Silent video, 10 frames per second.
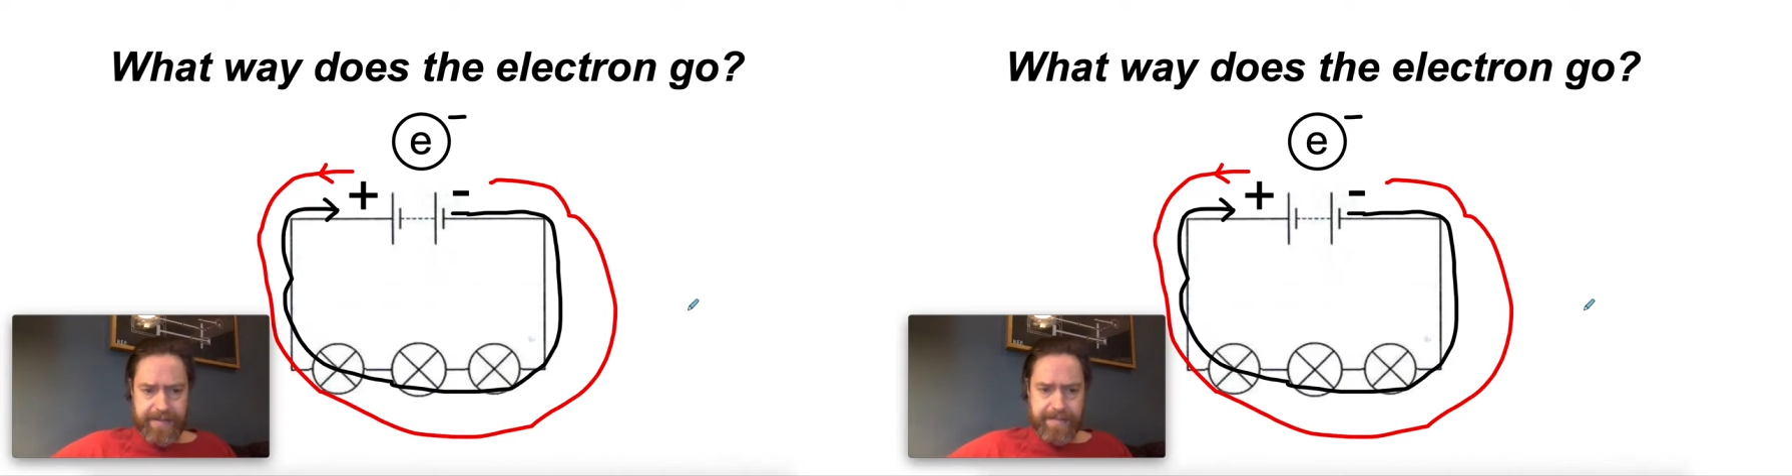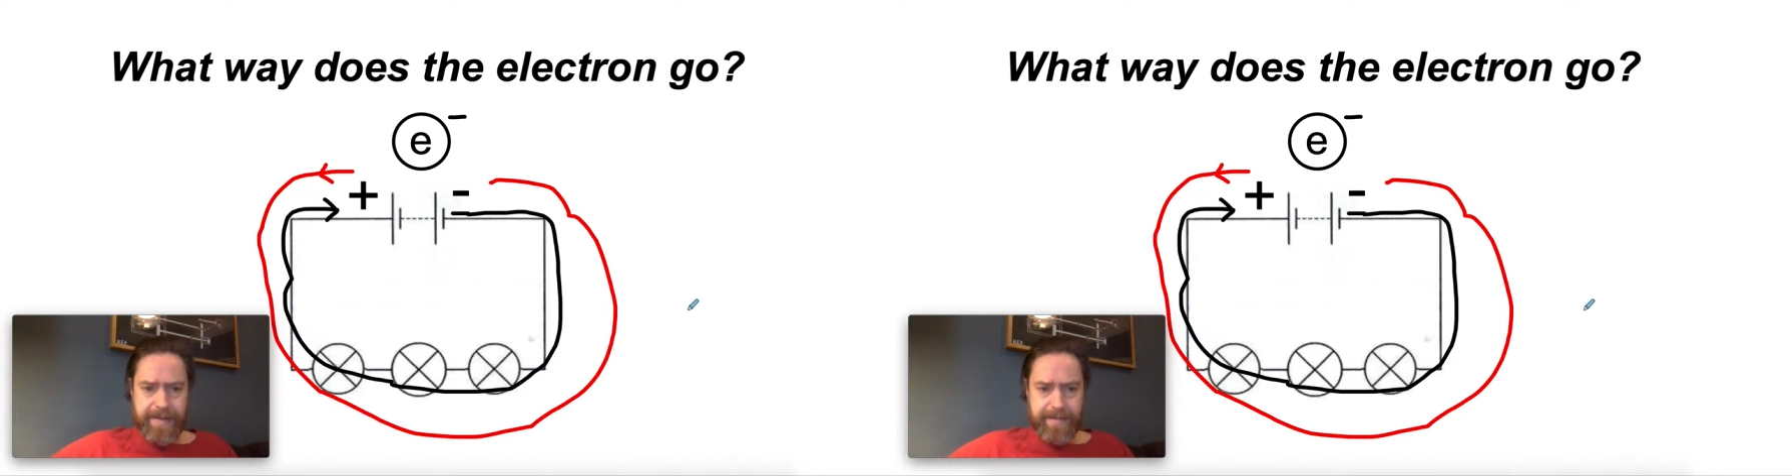
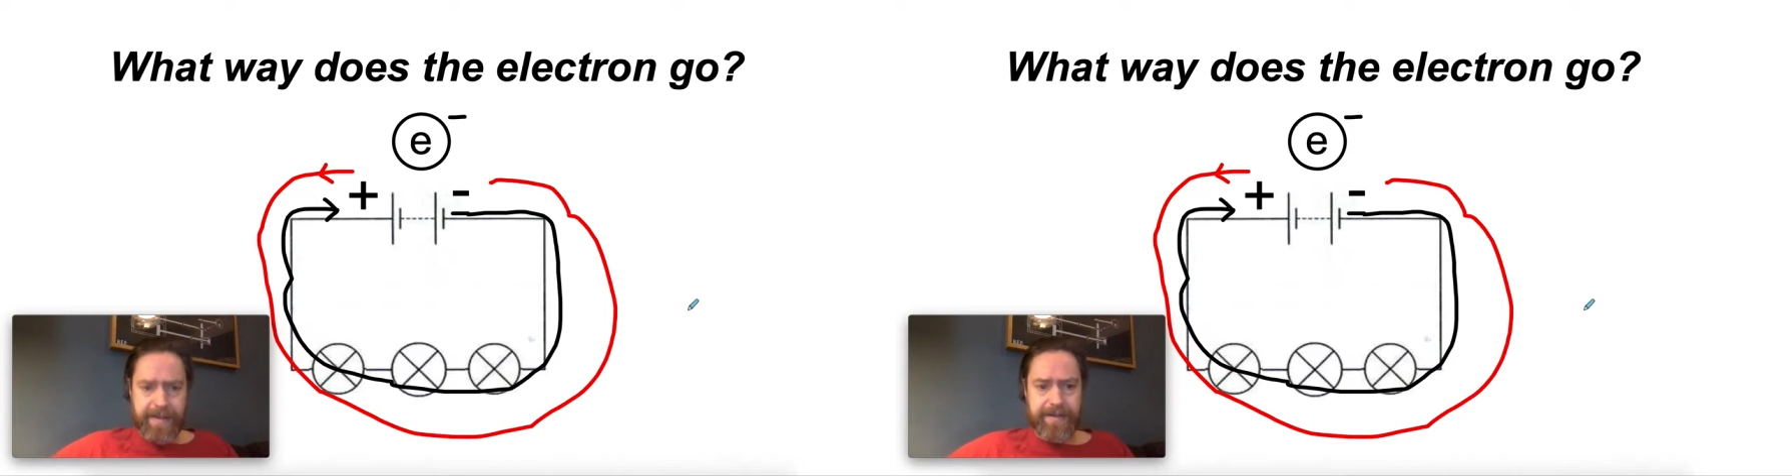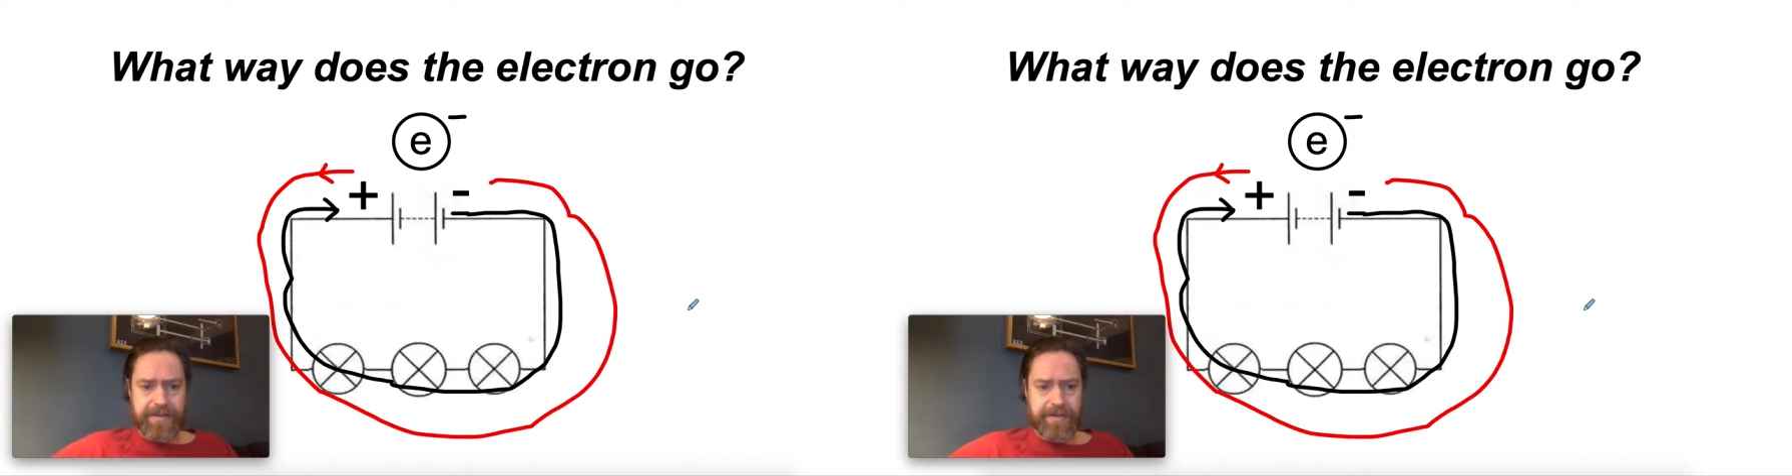that people
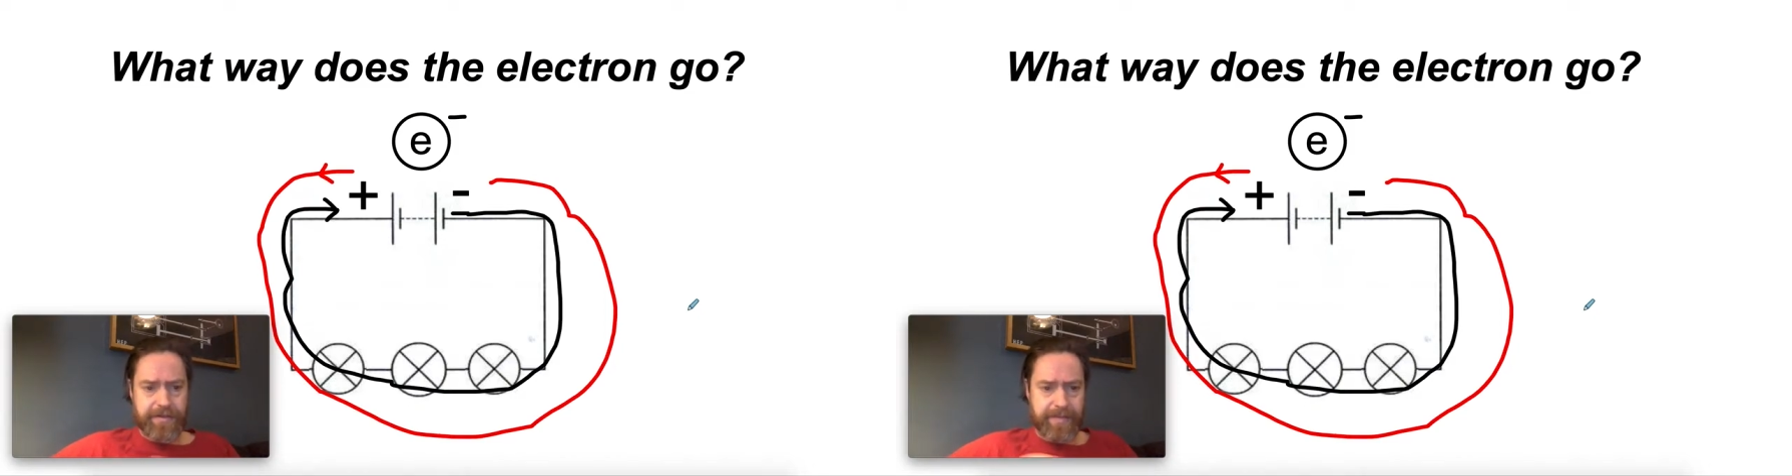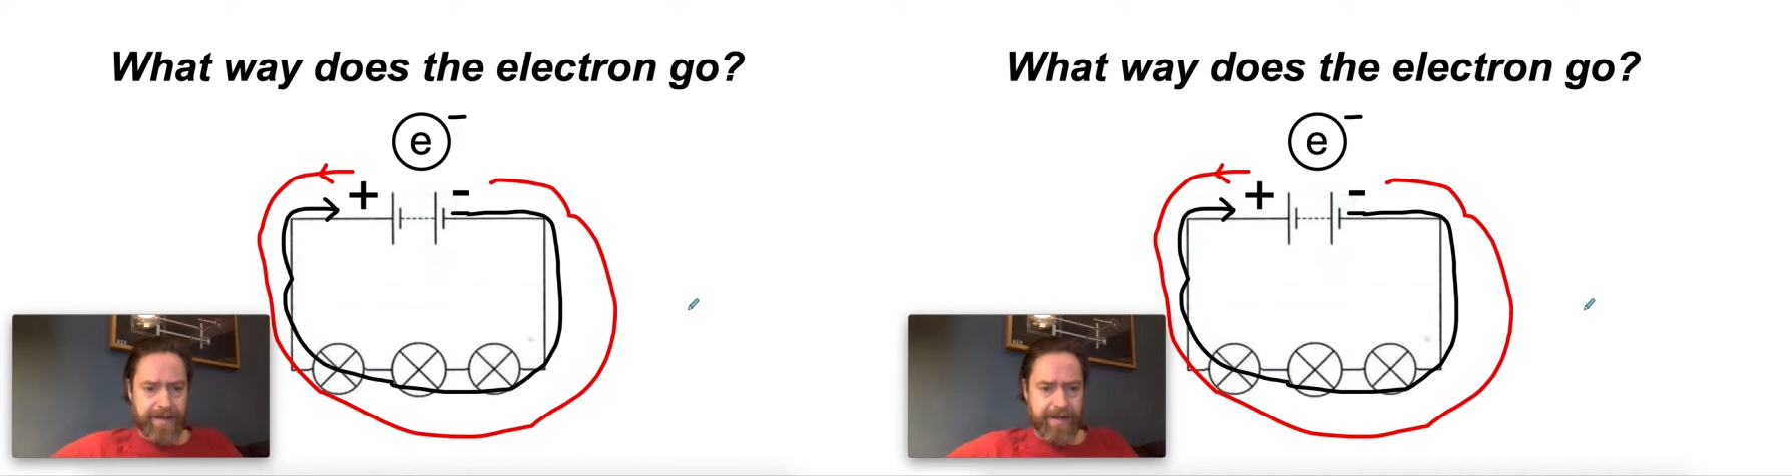understood
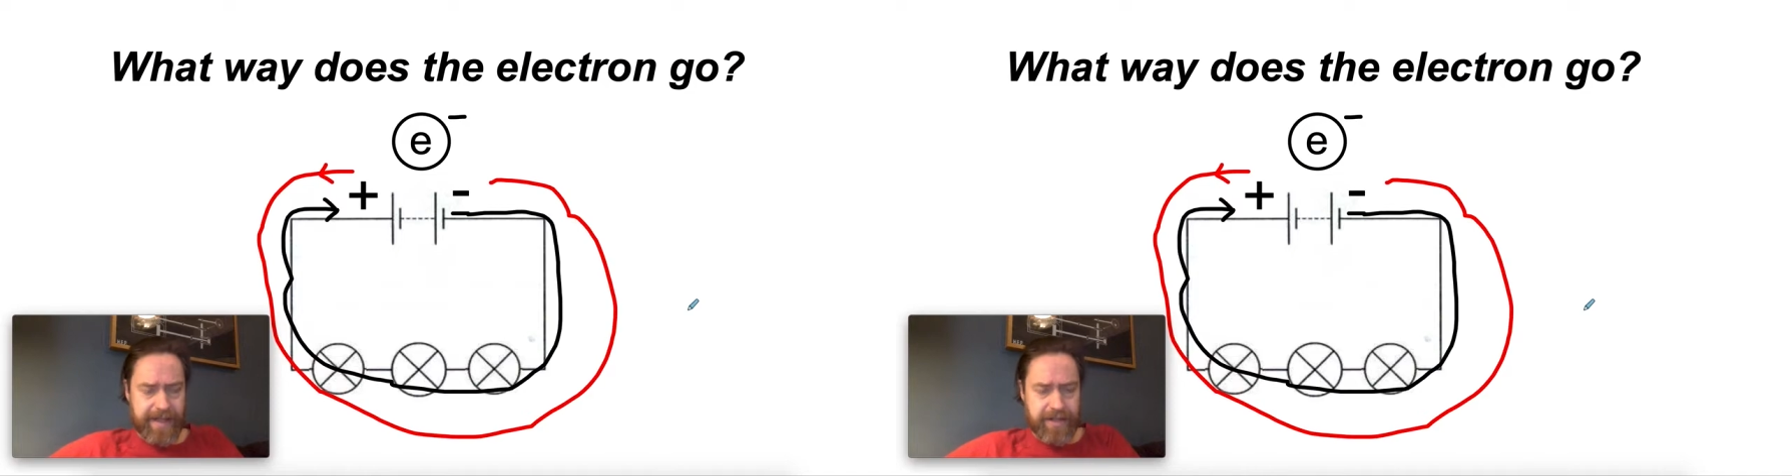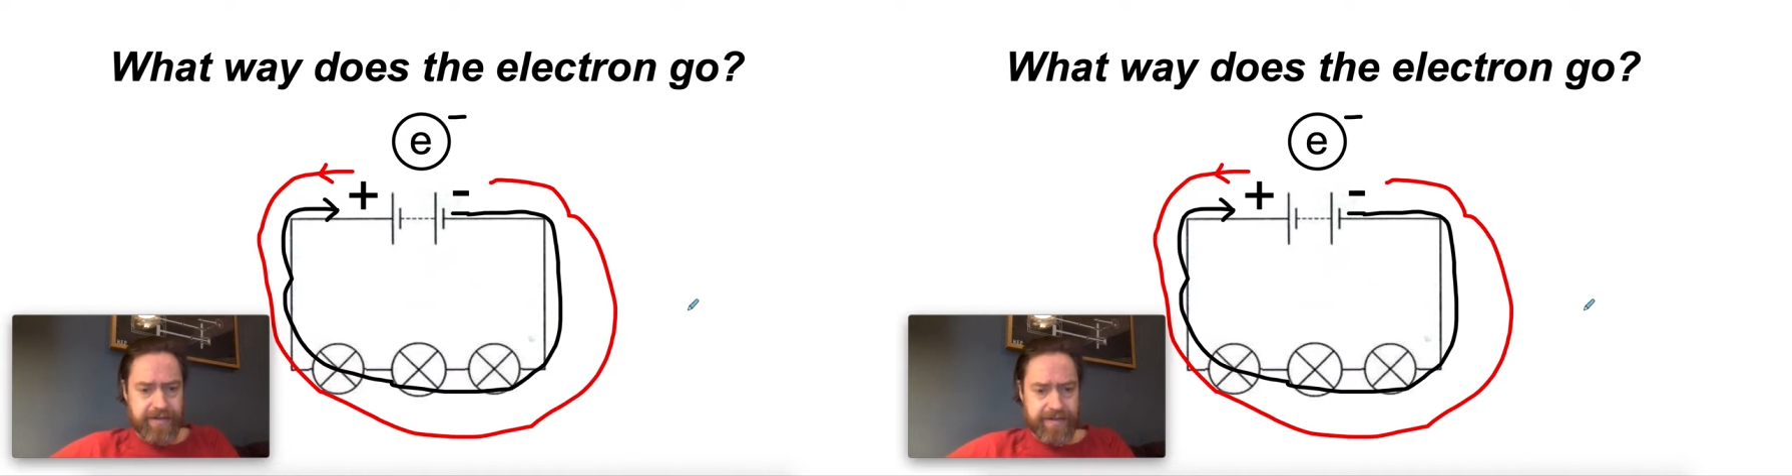about
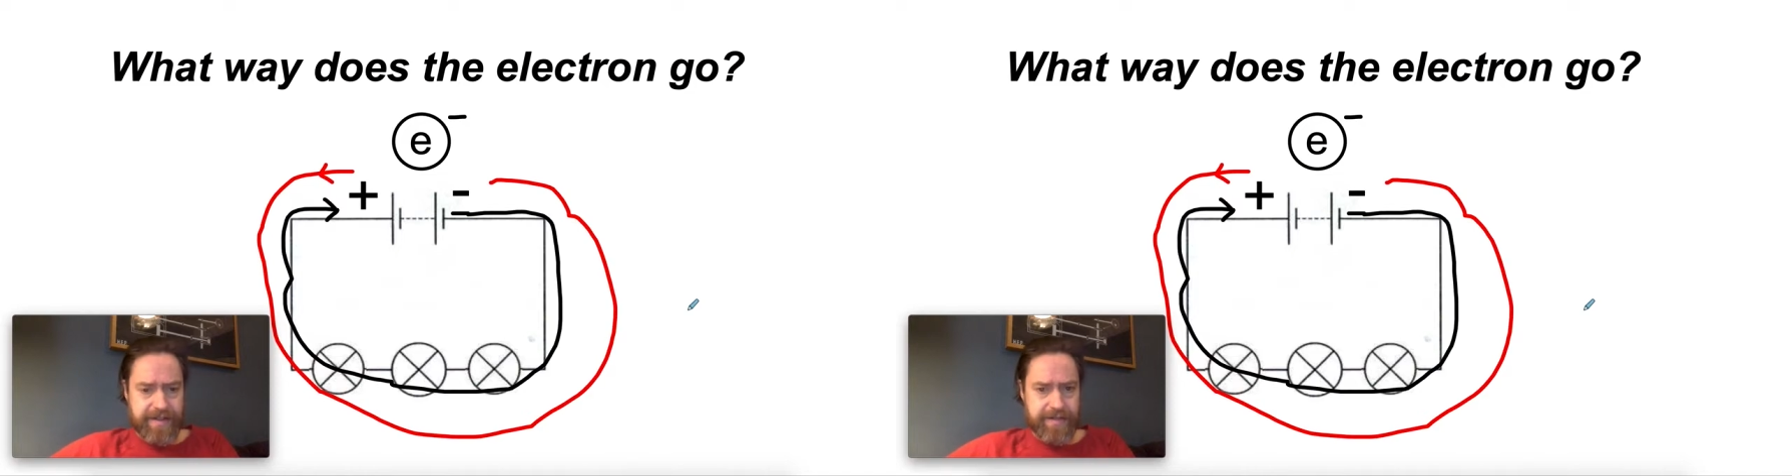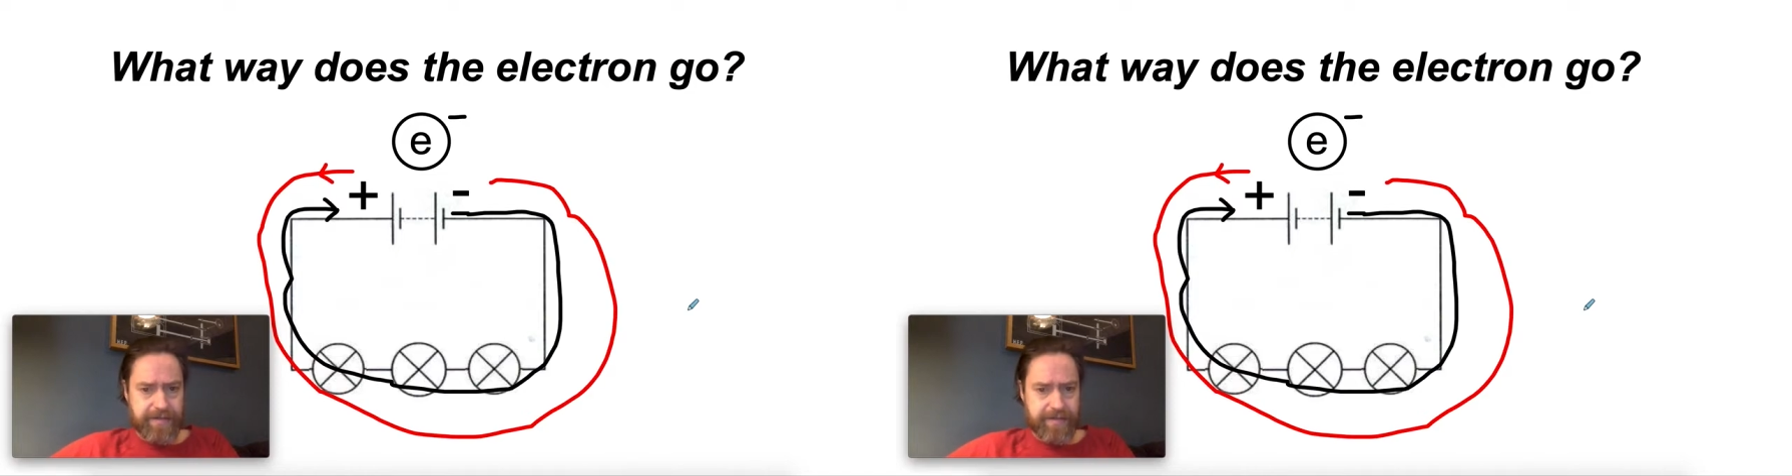
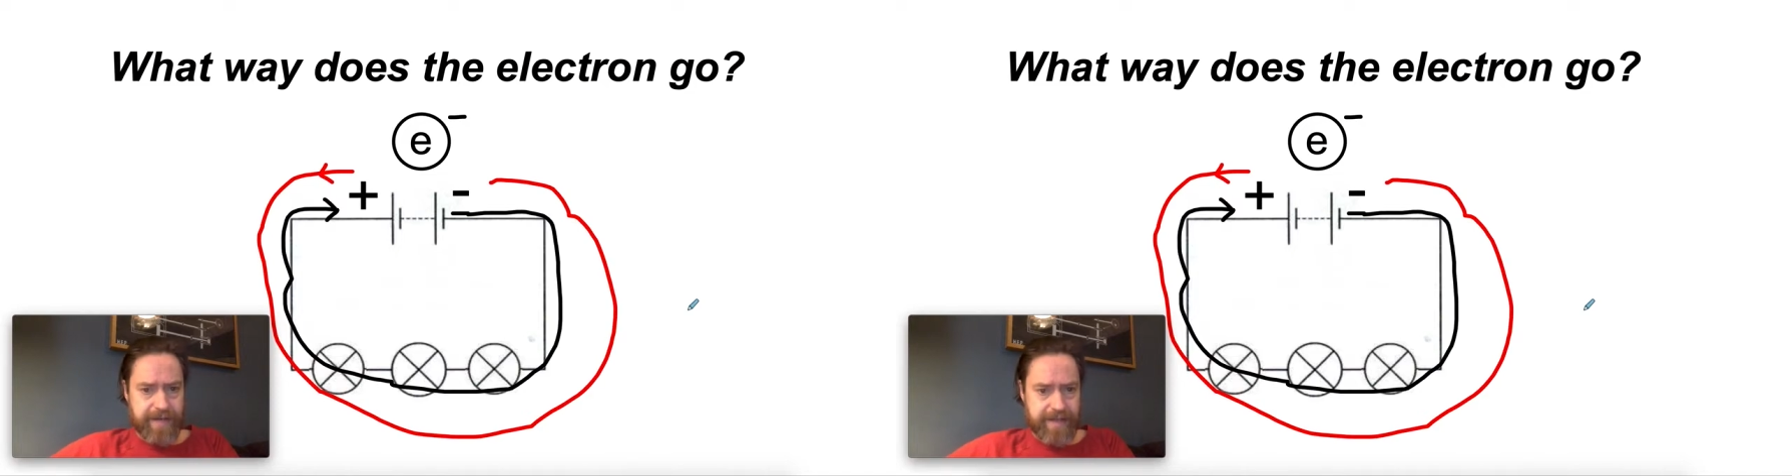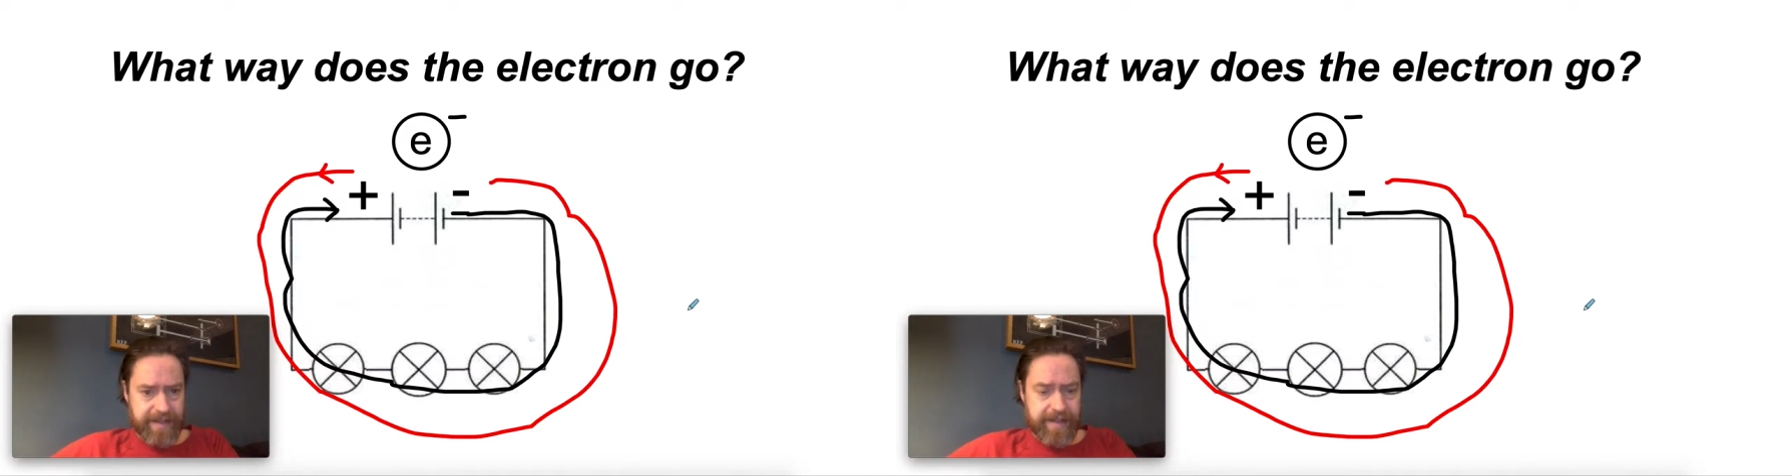electricity
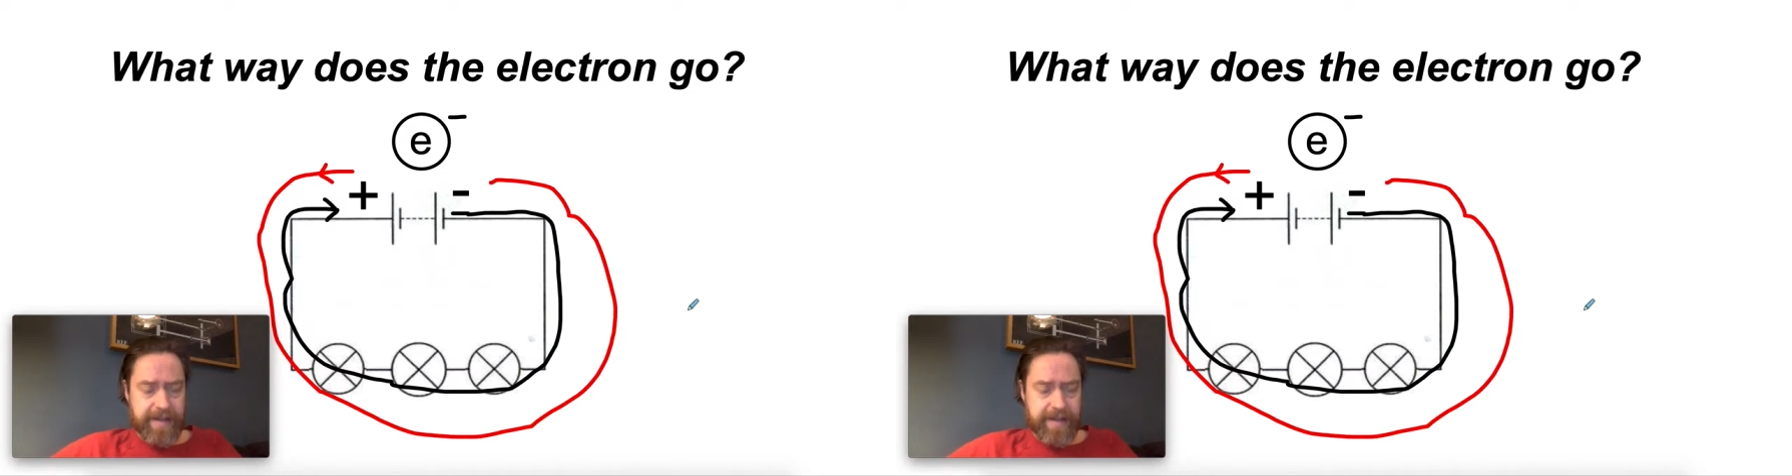already.